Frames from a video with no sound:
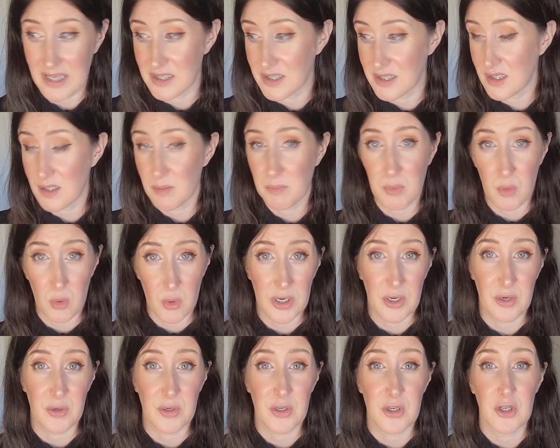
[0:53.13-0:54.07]
in
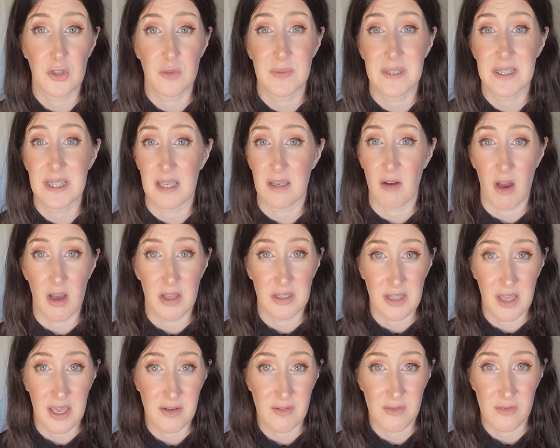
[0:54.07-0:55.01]
support groups and
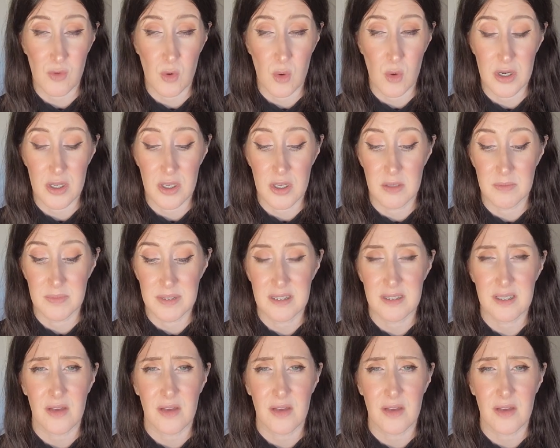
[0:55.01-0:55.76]
online forums,